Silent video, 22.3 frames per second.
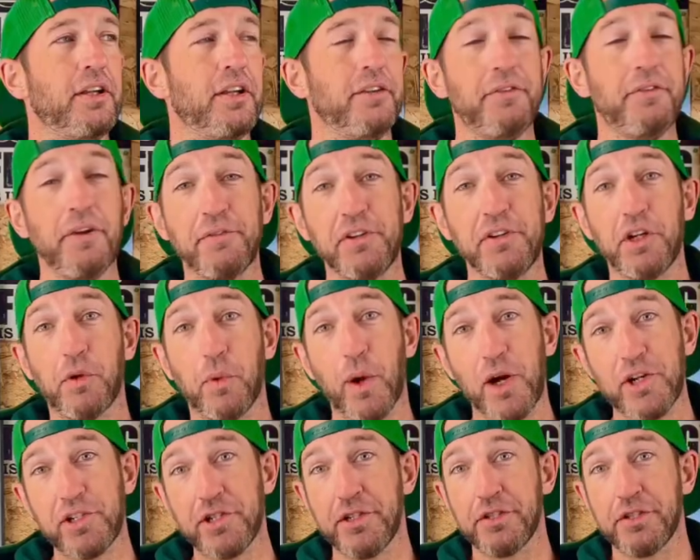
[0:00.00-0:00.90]
If you have any
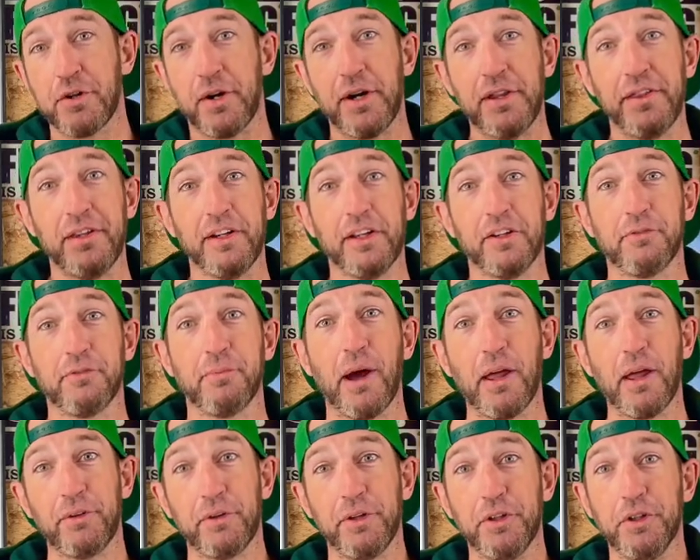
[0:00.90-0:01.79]
questions or anything that's
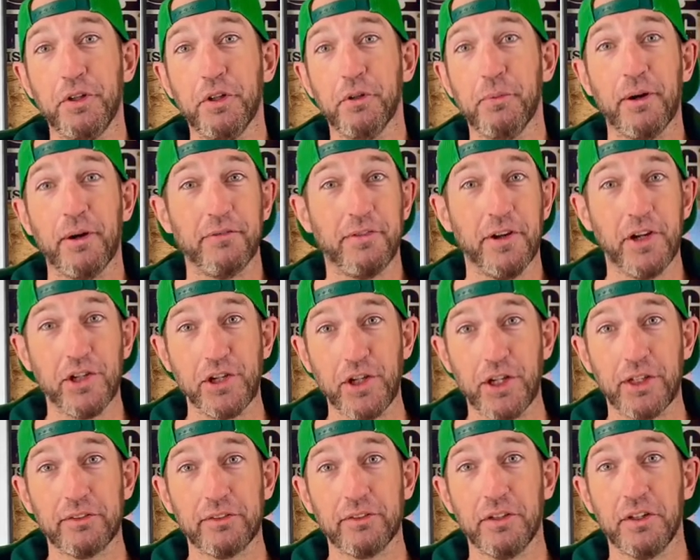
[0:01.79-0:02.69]
bothering you about
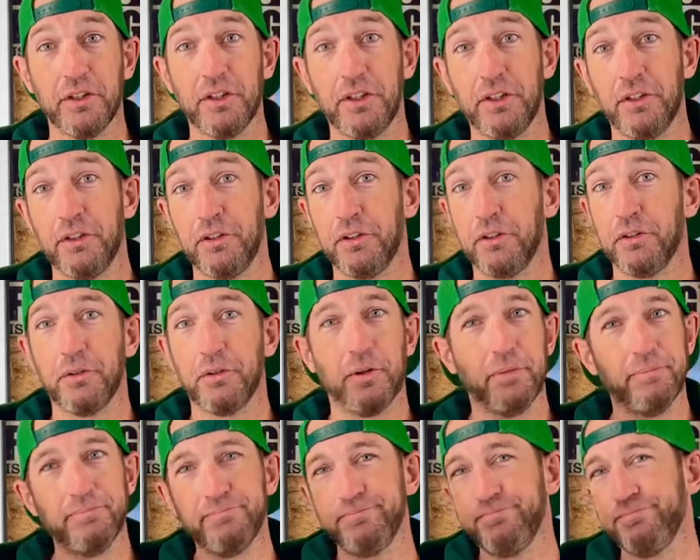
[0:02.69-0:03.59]
fishing,
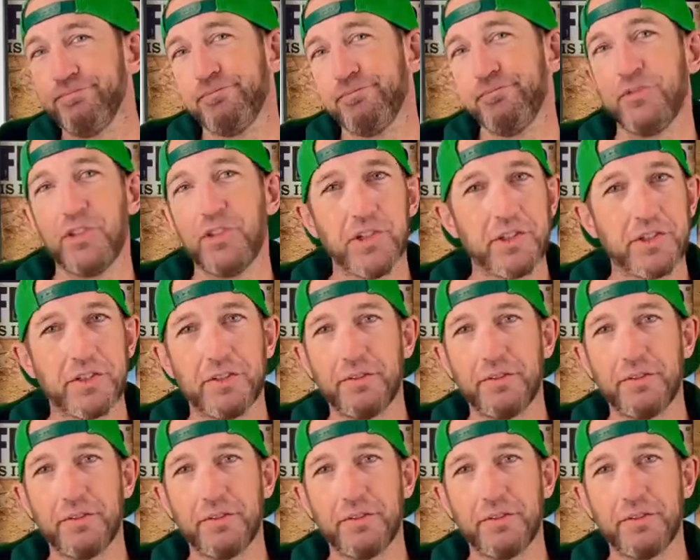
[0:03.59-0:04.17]
or just